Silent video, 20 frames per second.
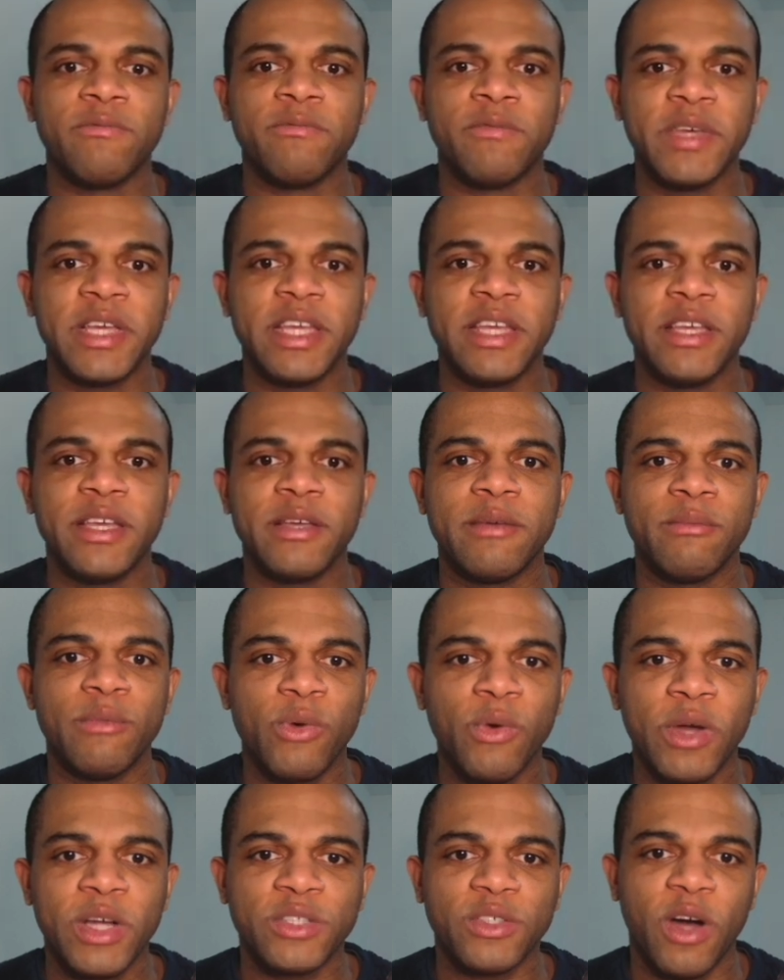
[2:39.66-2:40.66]
the
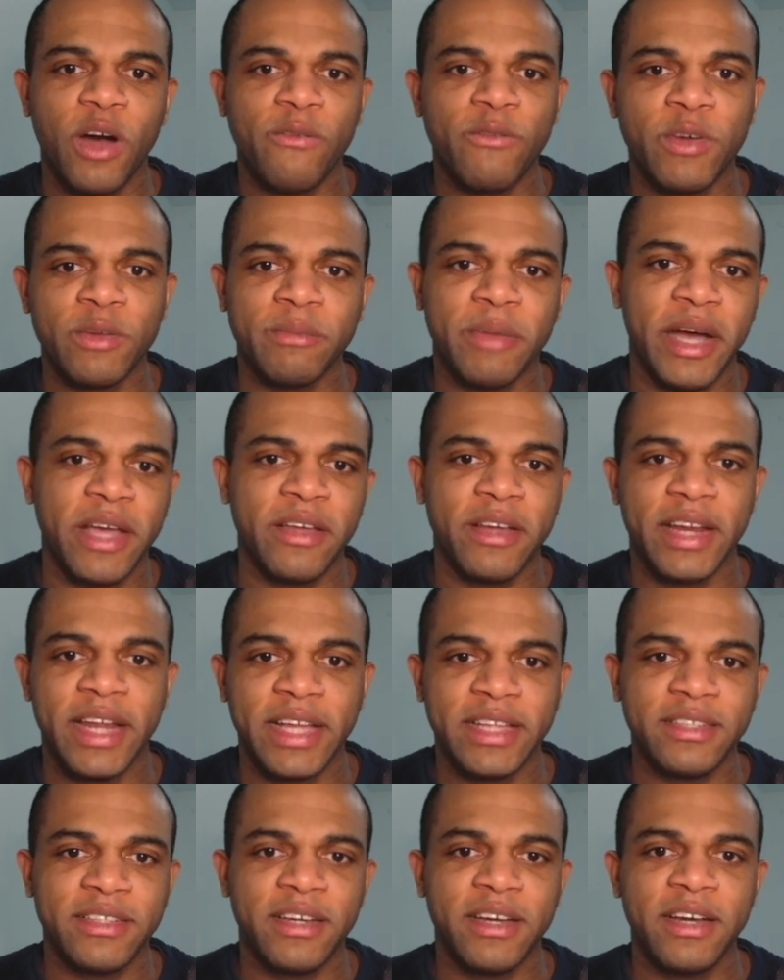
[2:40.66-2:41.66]
mortgage offered by your
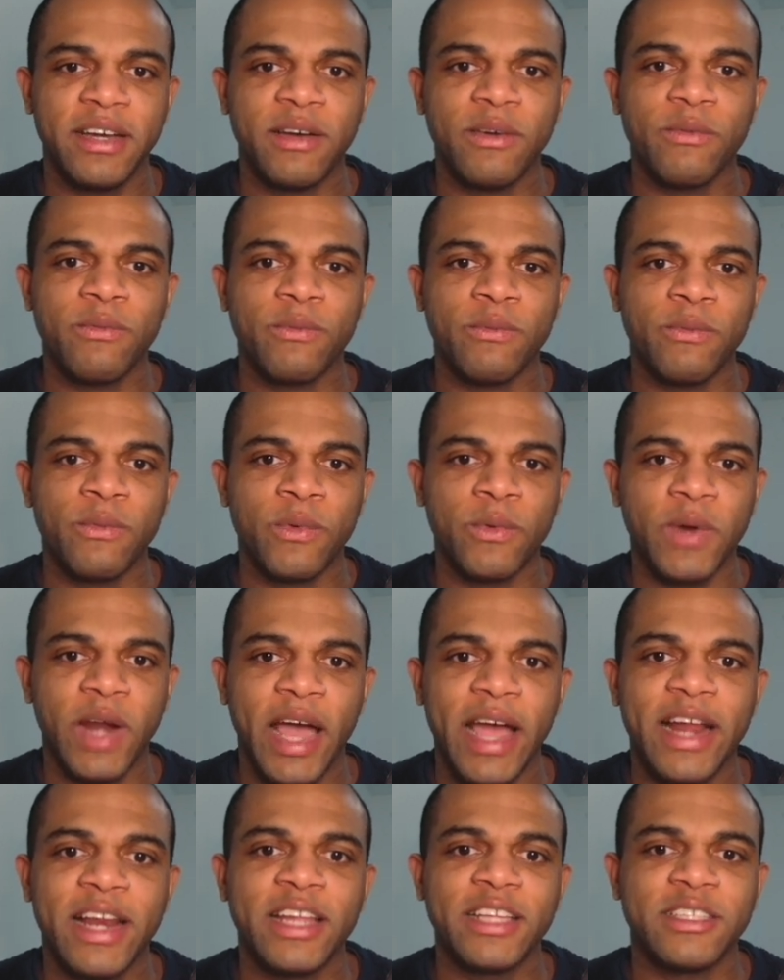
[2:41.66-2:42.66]
lender will
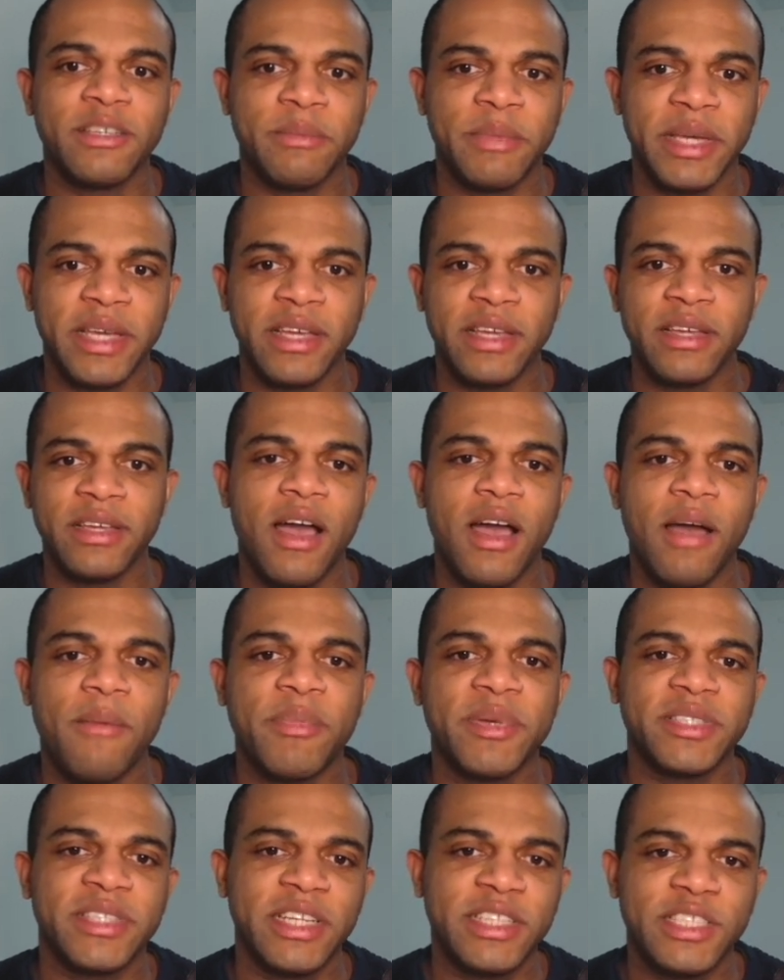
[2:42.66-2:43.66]
likely to be a
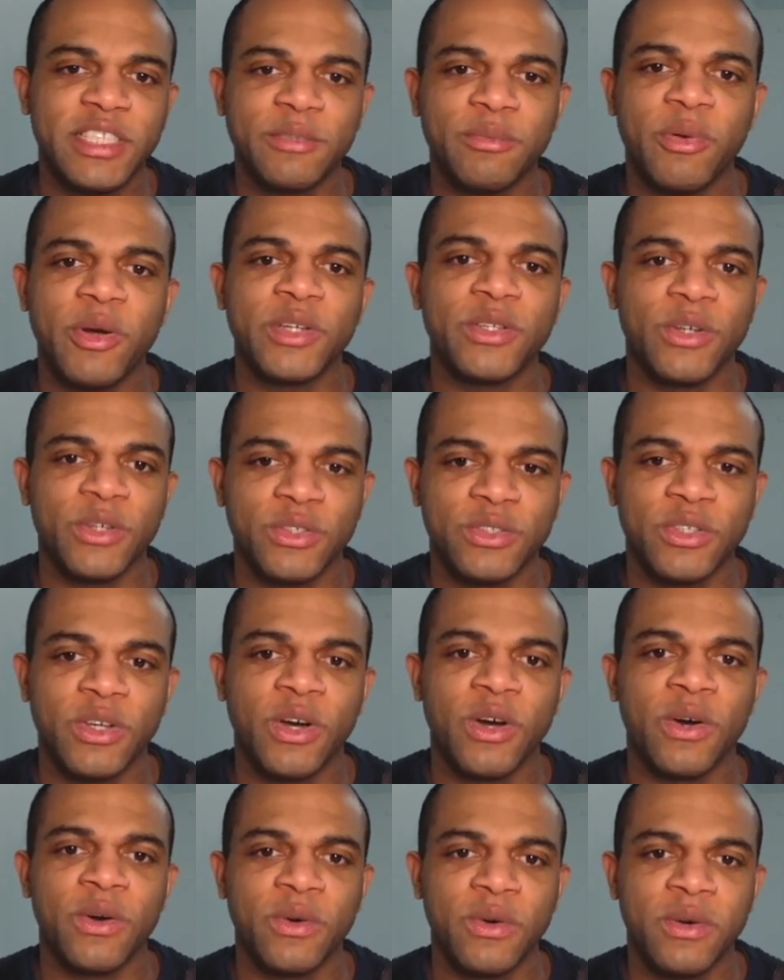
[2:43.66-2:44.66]
percentage point or
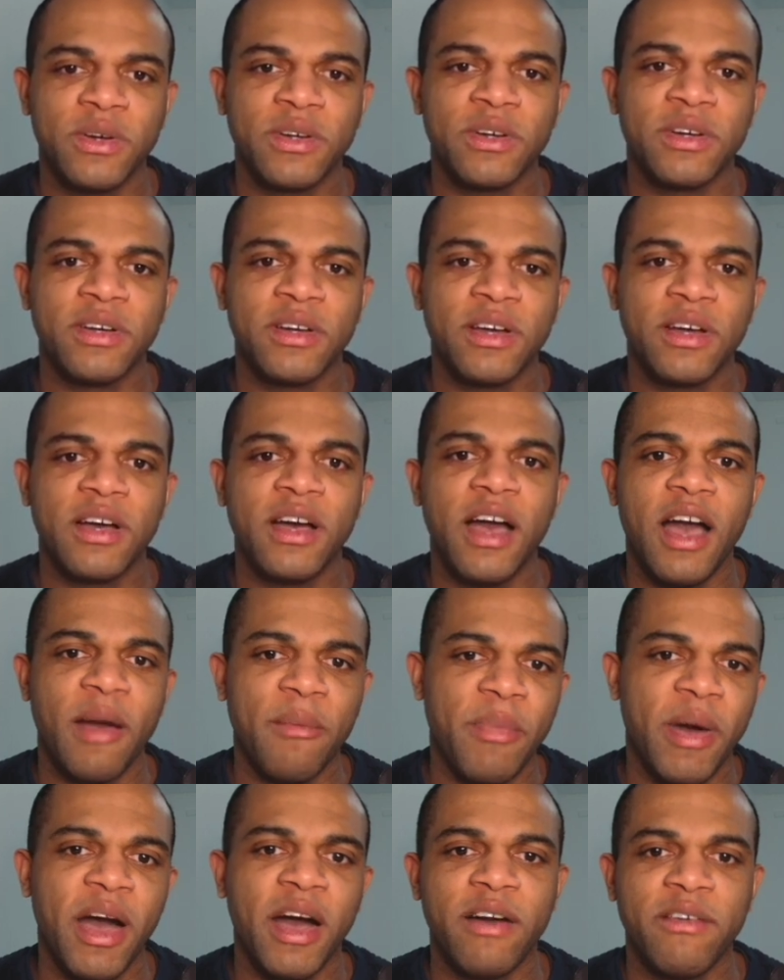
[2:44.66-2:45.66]
so
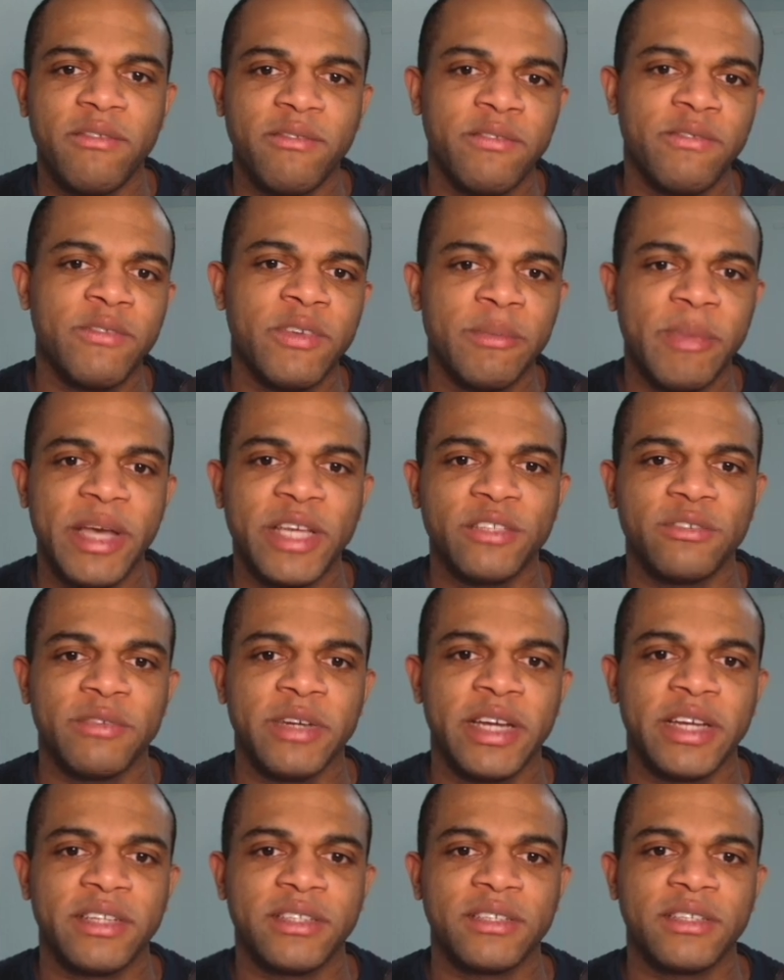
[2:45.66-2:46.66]
above the base
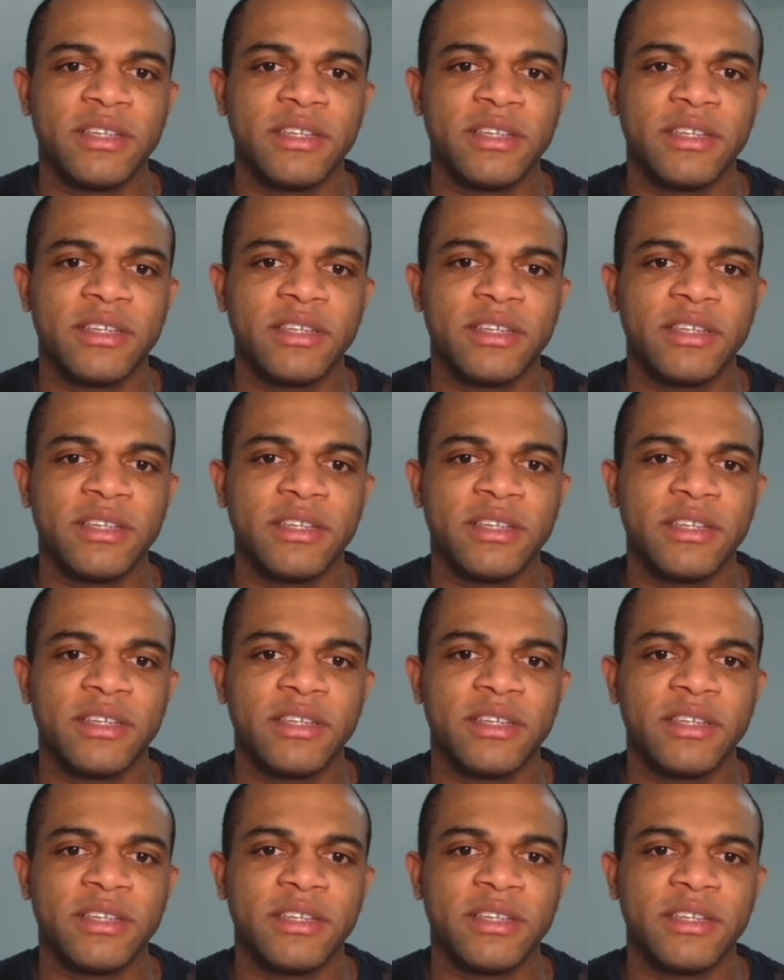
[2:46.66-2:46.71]
rate.